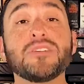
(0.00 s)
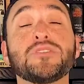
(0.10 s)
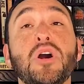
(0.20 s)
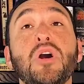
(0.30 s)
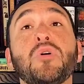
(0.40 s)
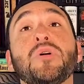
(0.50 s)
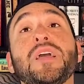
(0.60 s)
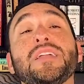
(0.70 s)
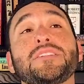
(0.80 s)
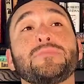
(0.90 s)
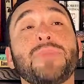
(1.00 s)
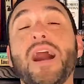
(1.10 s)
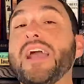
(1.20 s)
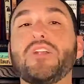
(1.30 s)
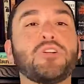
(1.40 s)
So it's about,
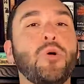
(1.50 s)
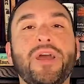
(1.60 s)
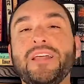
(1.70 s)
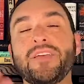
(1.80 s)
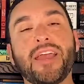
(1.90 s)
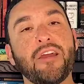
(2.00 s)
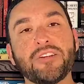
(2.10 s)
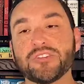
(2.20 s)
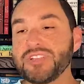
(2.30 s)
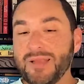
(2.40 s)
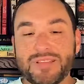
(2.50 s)
I don't know any of the characters' names.